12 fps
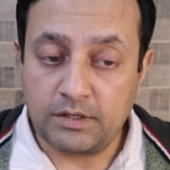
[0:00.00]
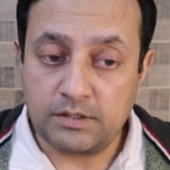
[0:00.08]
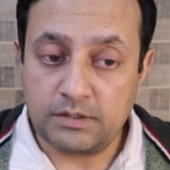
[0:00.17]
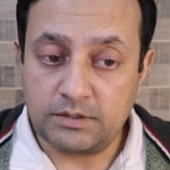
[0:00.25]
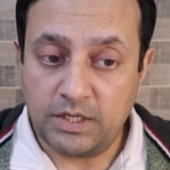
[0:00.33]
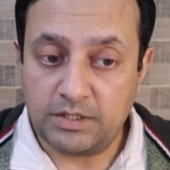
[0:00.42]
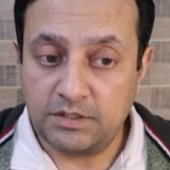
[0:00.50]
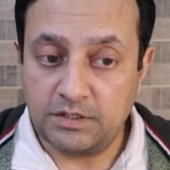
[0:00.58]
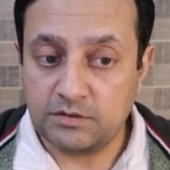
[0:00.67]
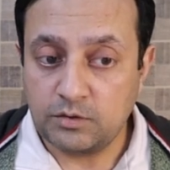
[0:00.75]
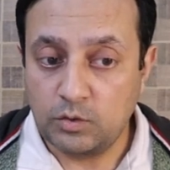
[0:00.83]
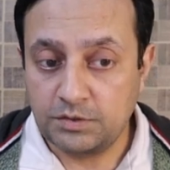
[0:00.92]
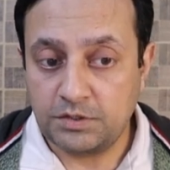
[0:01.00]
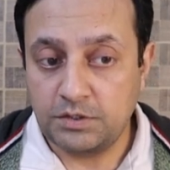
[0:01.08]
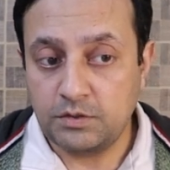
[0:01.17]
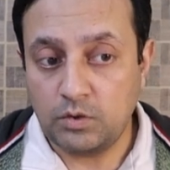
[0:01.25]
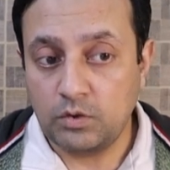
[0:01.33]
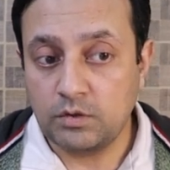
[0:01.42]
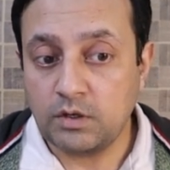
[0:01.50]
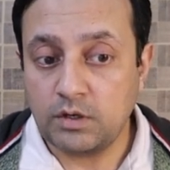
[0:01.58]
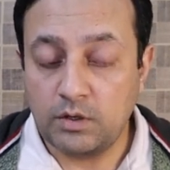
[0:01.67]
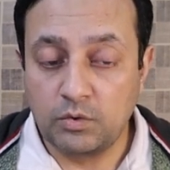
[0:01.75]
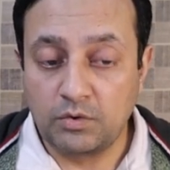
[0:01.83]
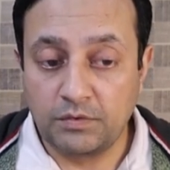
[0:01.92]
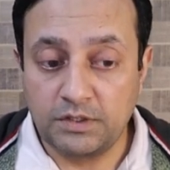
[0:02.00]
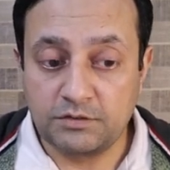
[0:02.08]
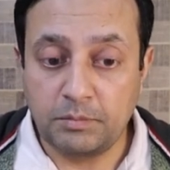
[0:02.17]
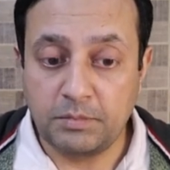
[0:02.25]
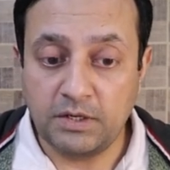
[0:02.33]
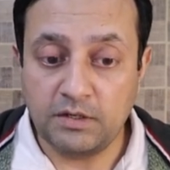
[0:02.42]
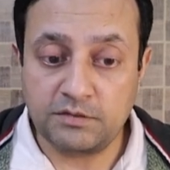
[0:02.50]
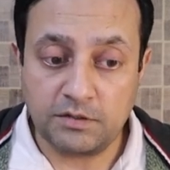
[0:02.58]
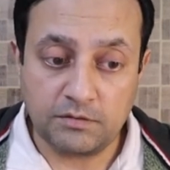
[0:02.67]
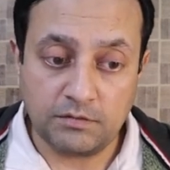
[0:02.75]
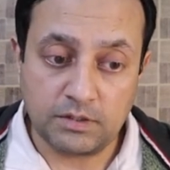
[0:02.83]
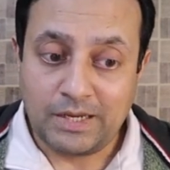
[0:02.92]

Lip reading: that is hosted on Cloudways VPS server,